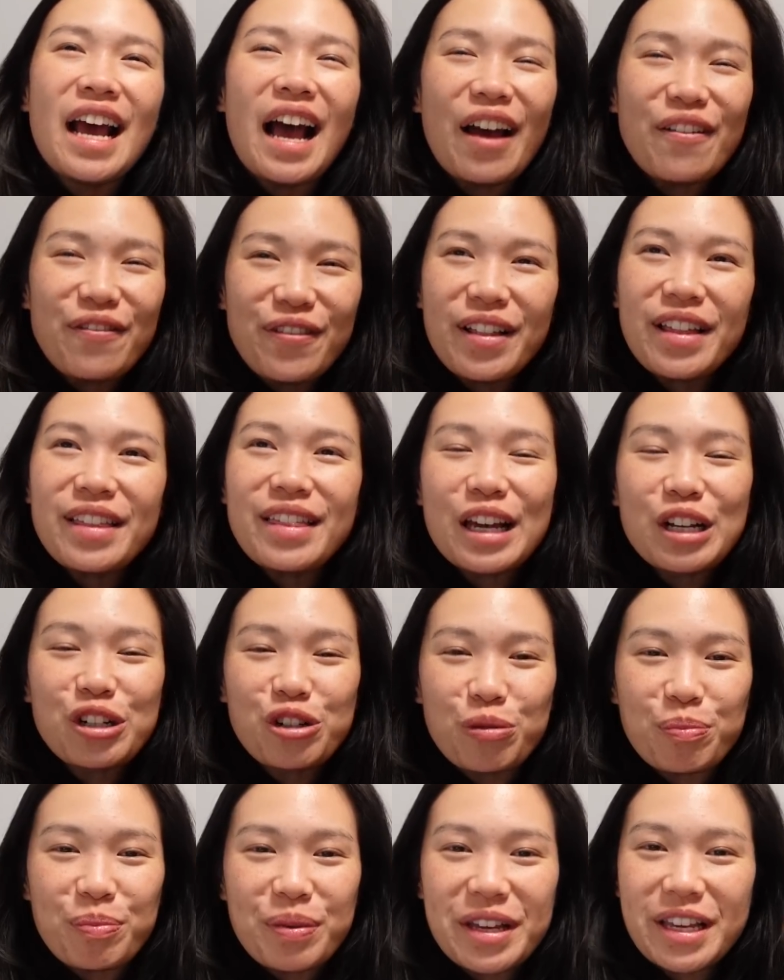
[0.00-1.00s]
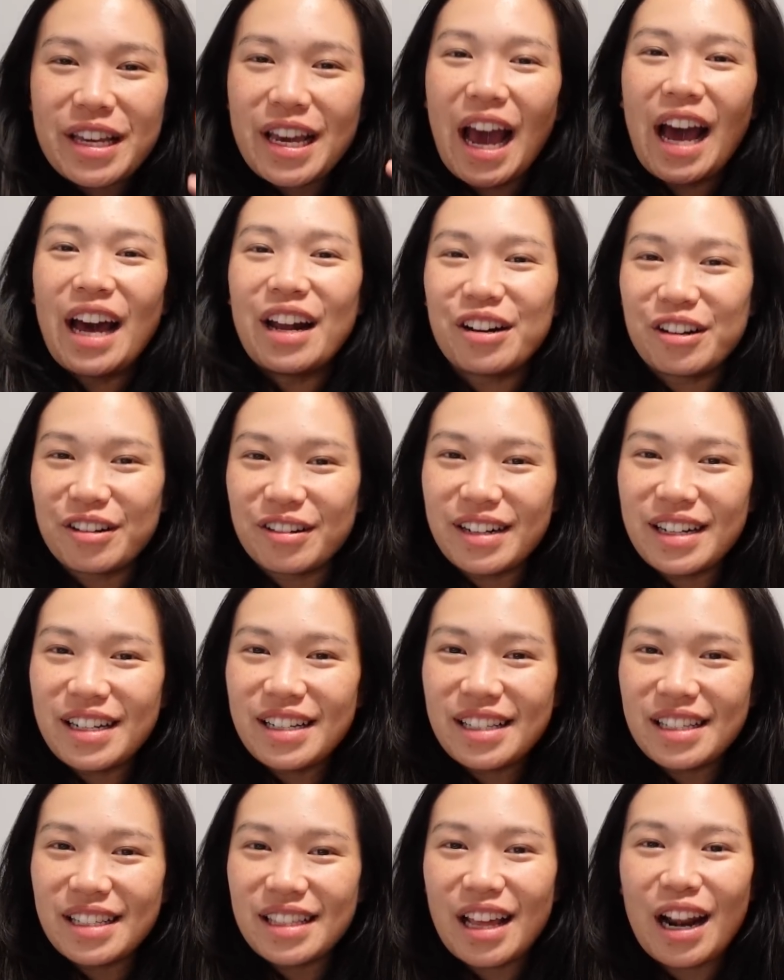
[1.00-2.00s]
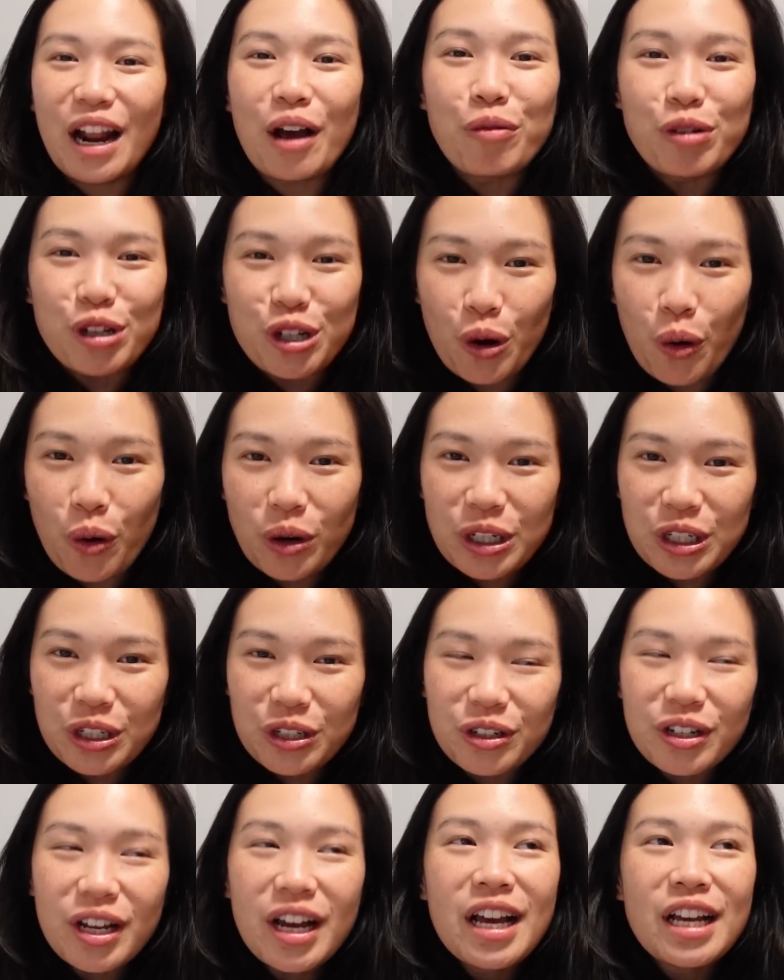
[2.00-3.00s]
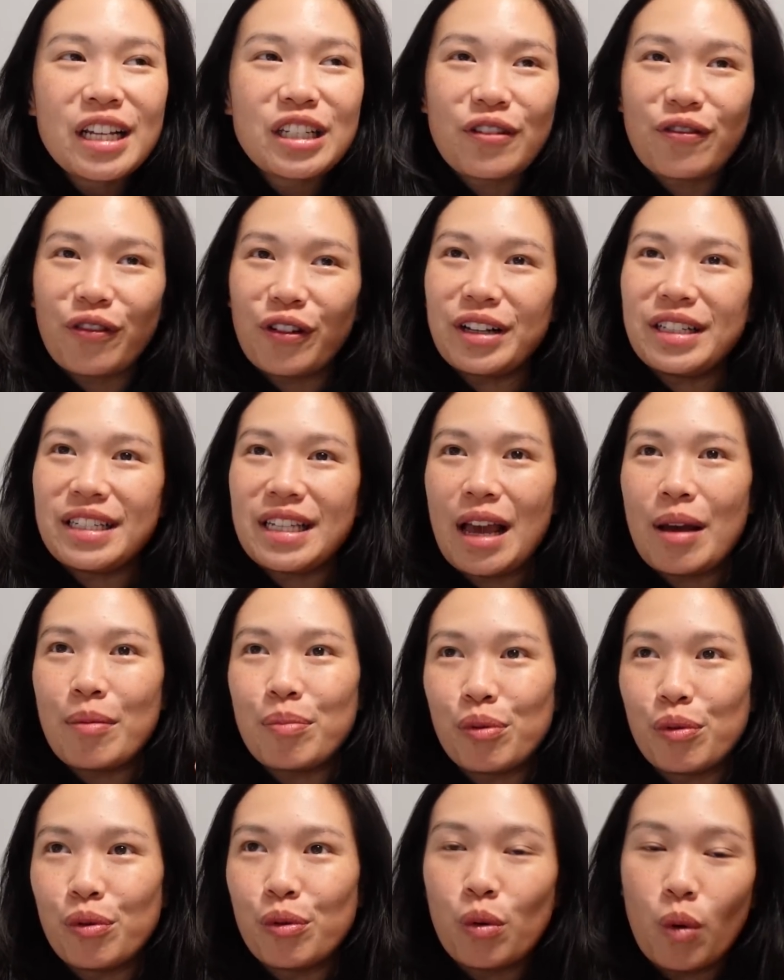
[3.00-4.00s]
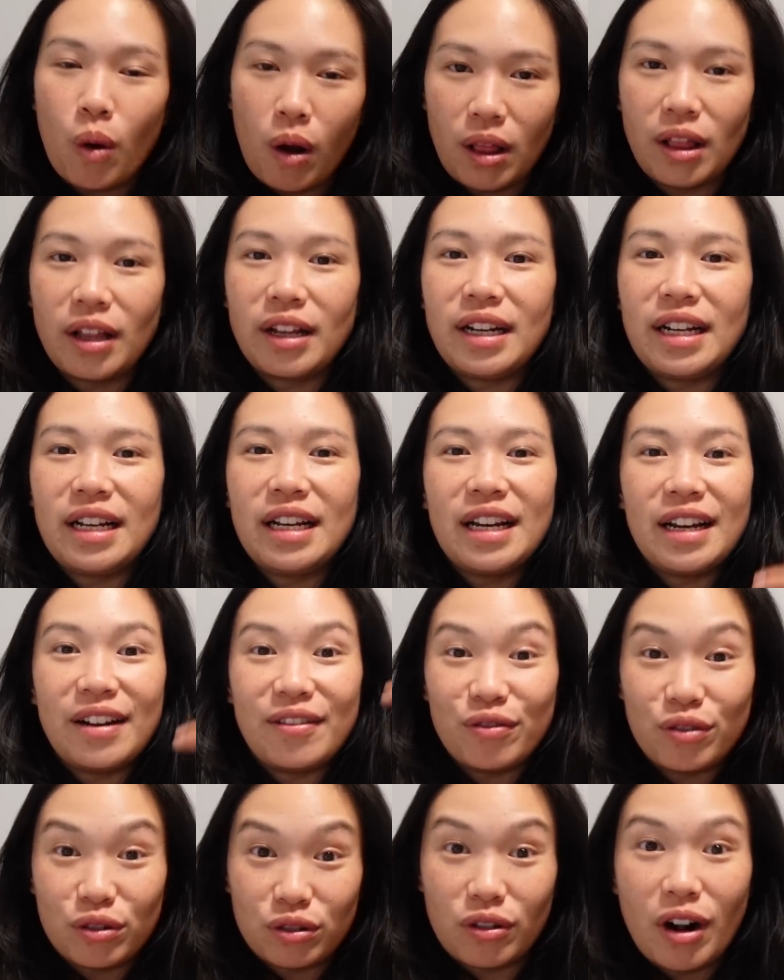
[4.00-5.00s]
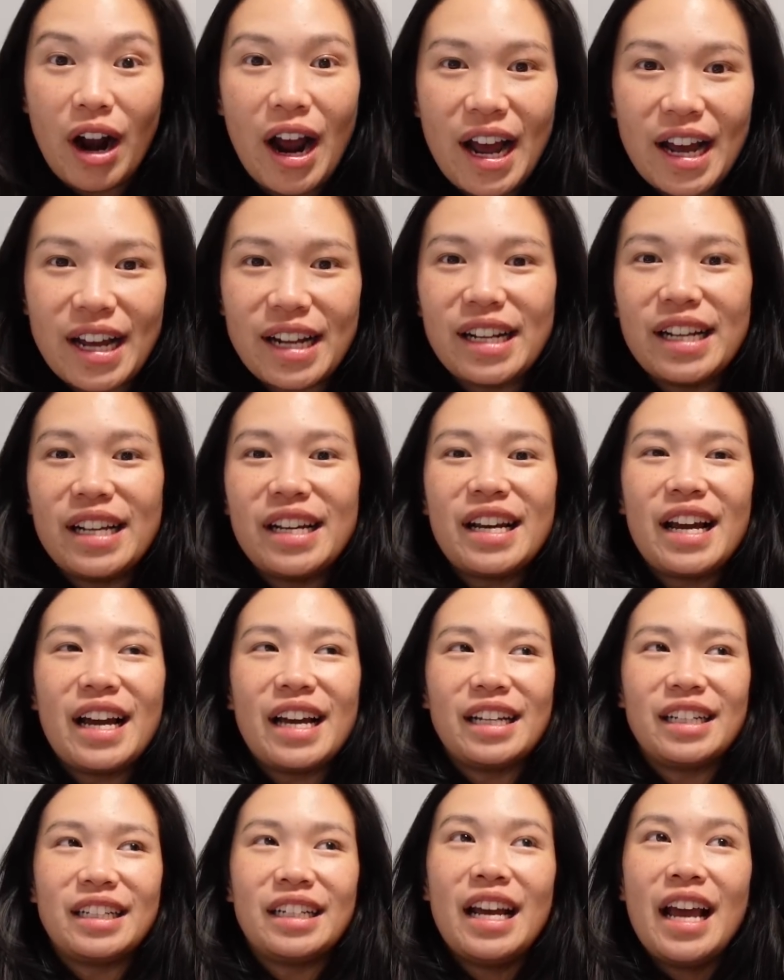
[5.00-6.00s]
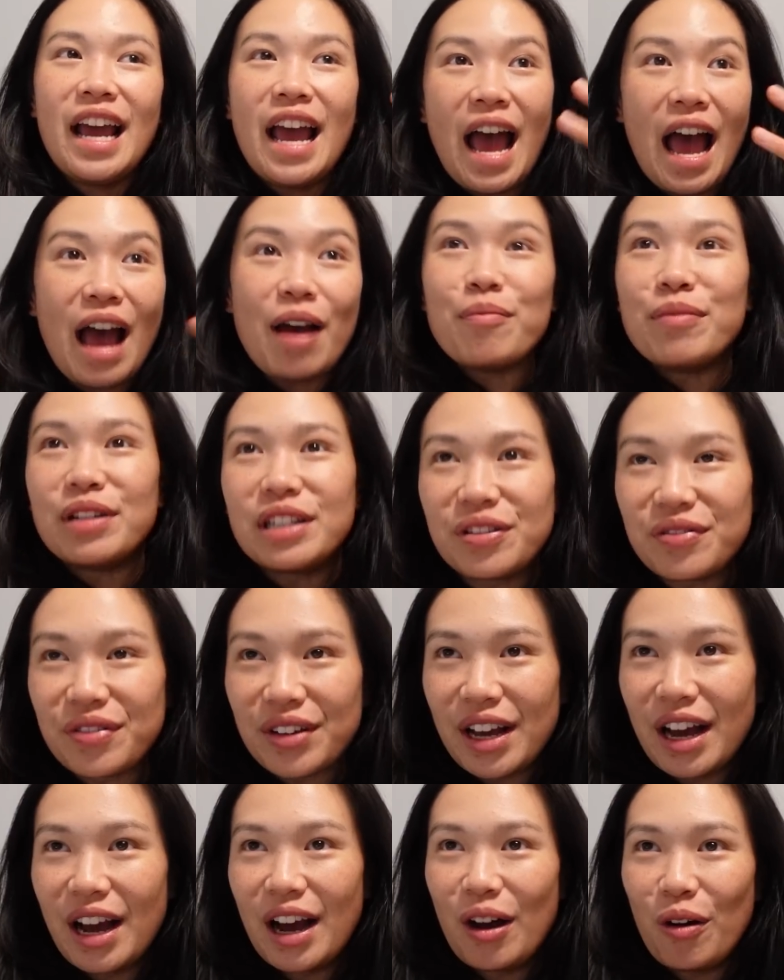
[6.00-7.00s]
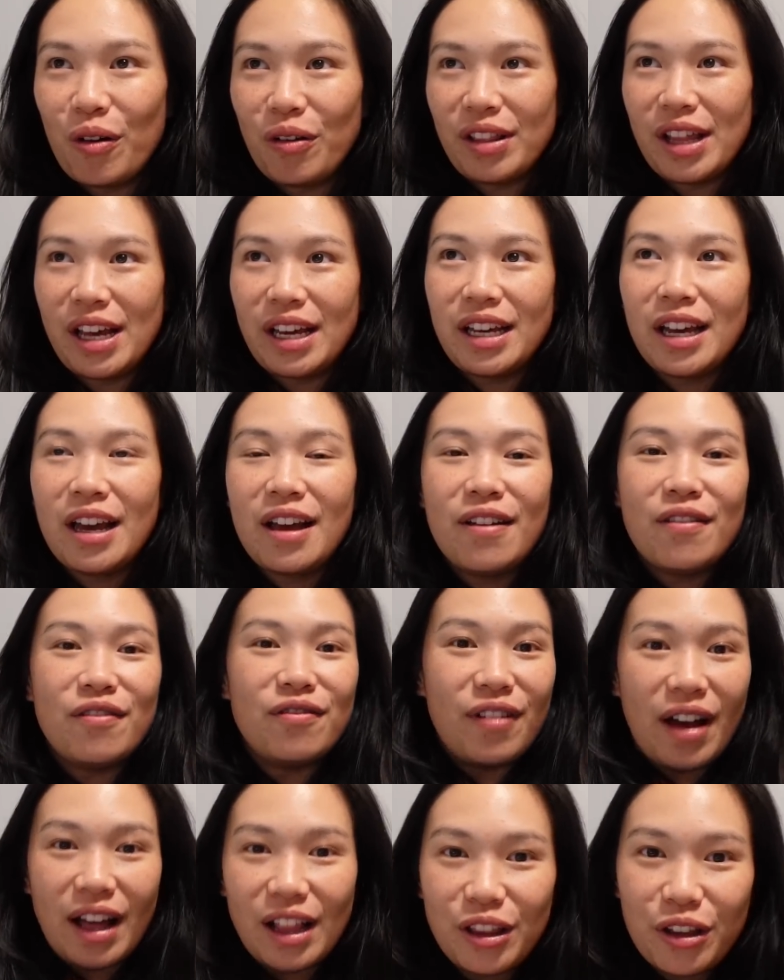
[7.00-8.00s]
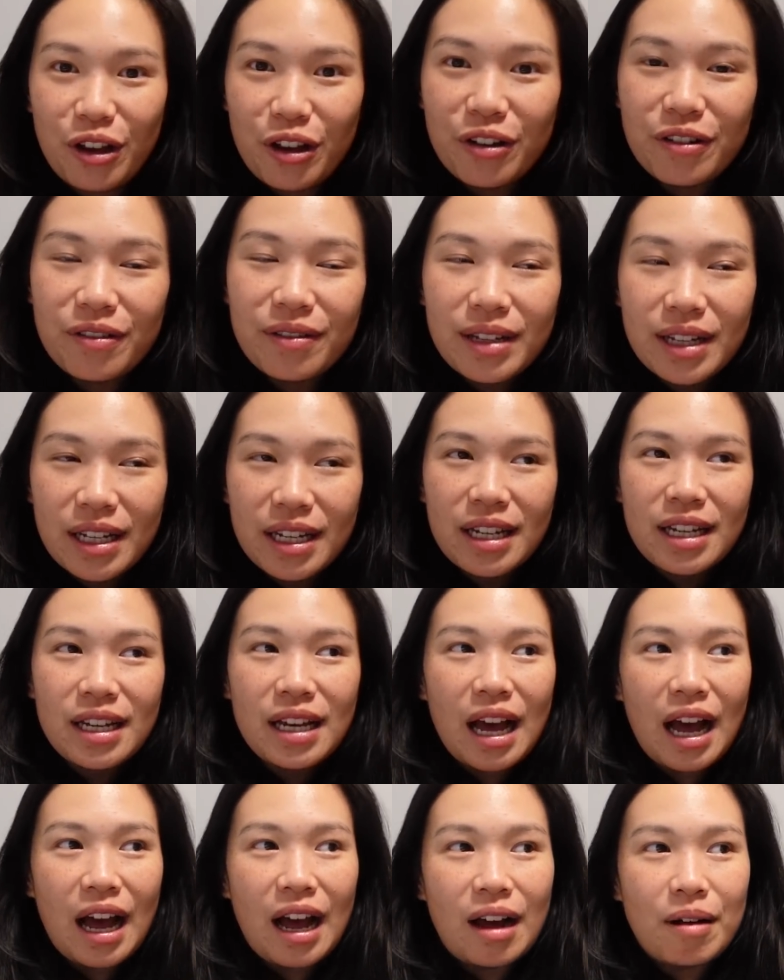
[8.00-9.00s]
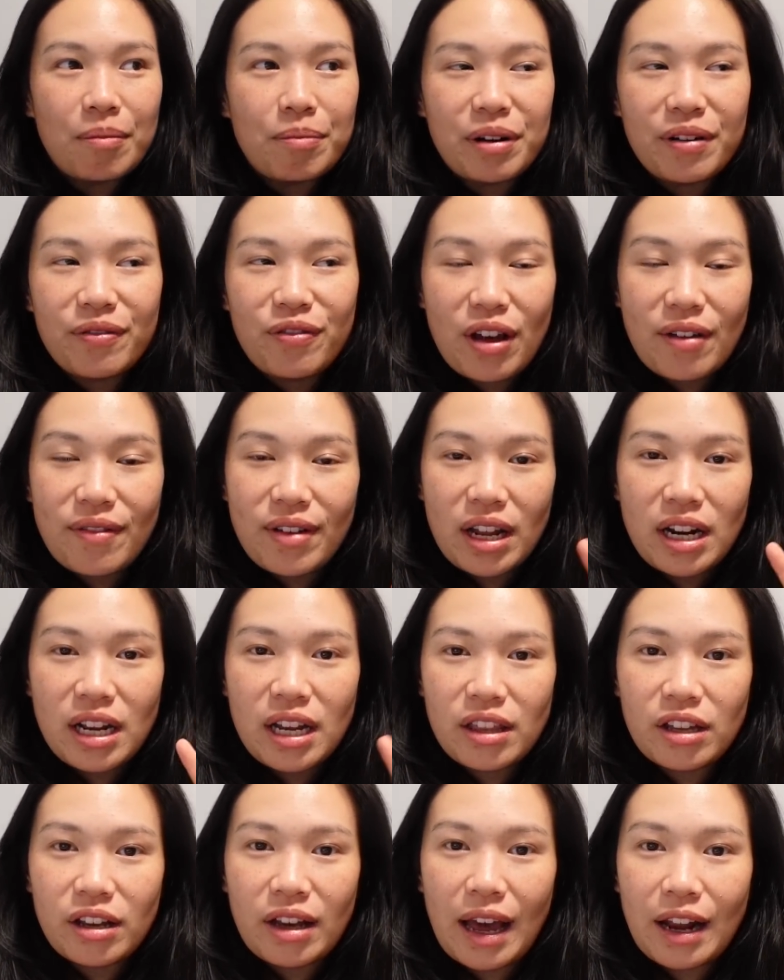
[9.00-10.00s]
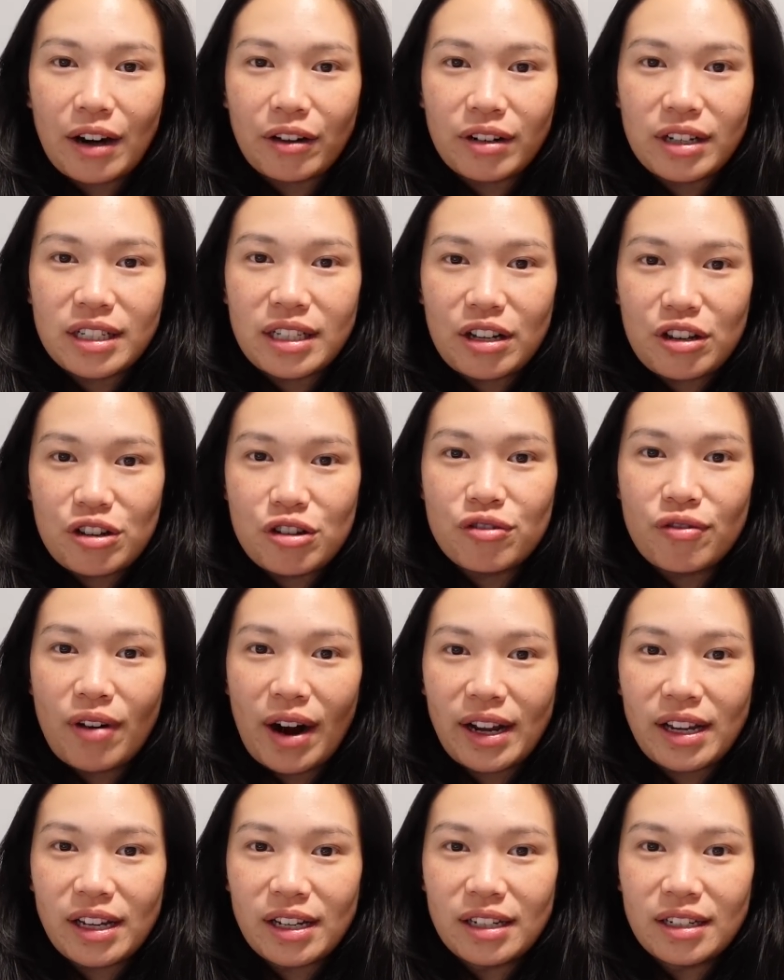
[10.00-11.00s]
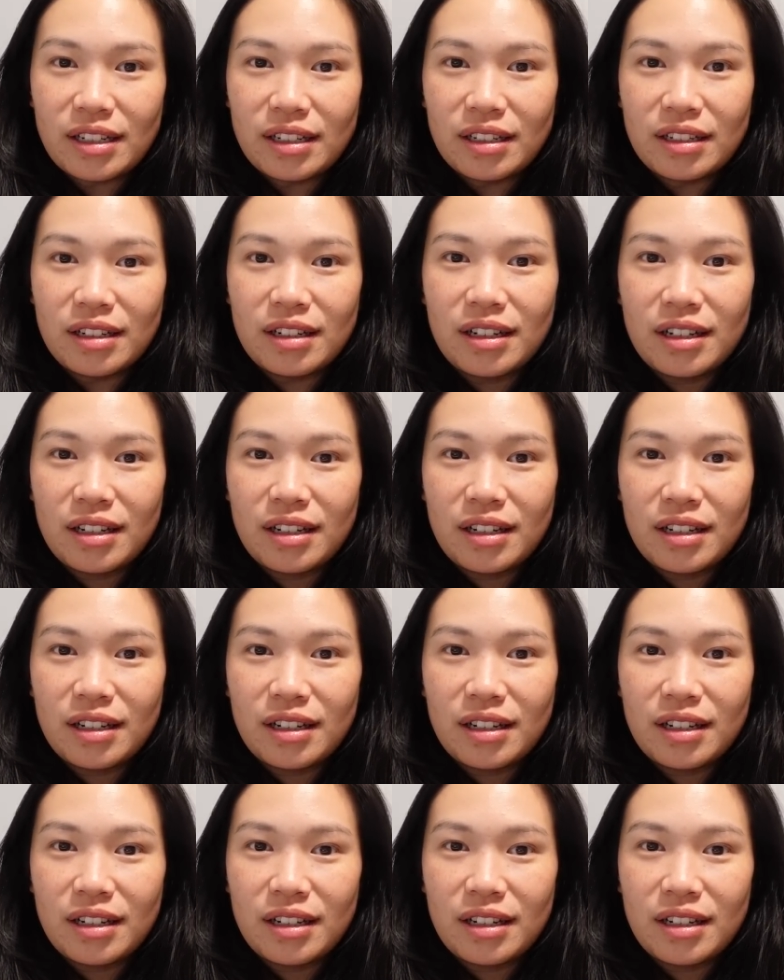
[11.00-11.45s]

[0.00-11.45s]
I feel like there should be categories that I would talk to. So for example, quality and variety and atmosphere, or like value. But if you have any other categories that you reckon